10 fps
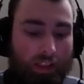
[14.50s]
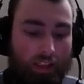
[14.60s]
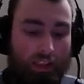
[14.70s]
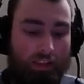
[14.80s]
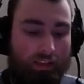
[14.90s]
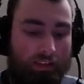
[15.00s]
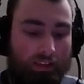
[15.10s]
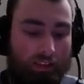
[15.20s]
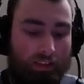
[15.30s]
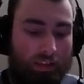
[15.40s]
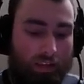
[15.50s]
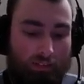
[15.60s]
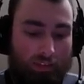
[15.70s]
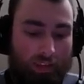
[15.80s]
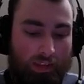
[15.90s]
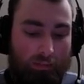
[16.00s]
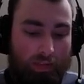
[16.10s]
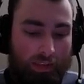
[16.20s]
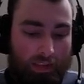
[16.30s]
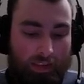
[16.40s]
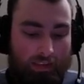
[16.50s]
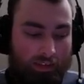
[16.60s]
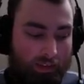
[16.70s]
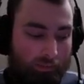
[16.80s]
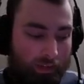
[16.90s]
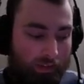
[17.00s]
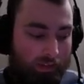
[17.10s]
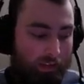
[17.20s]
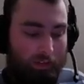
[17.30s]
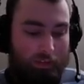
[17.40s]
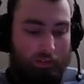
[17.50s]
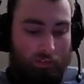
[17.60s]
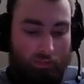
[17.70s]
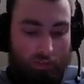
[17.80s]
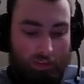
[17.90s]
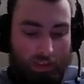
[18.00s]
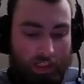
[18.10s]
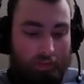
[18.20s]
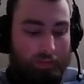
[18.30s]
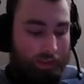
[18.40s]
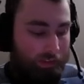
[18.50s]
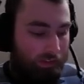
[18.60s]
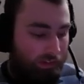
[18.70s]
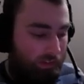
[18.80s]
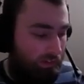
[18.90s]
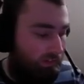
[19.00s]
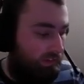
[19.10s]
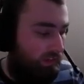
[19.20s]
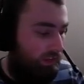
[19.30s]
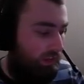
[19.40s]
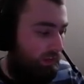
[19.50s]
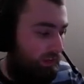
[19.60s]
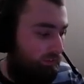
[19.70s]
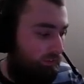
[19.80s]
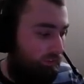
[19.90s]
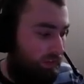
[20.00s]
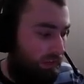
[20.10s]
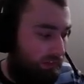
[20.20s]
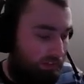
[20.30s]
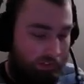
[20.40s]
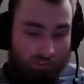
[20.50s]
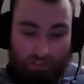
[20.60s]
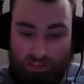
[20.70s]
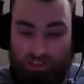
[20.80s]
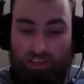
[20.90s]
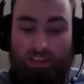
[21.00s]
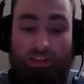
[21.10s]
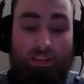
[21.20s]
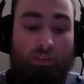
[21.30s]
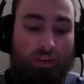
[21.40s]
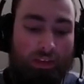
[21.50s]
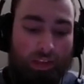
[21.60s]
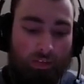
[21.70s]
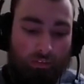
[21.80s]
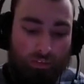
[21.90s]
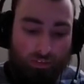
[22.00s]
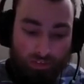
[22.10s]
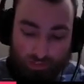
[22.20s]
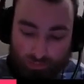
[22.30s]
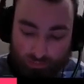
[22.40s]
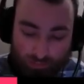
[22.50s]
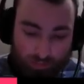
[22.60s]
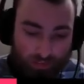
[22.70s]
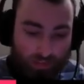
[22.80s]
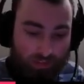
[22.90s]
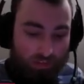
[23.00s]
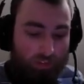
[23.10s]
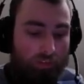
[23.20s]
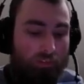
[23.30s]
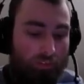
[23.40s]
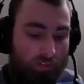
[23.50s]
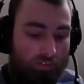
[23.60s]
NXT, Dynamite, and SmackDown to recap and discuss. And with that? Let's get into the recap for this week, starting with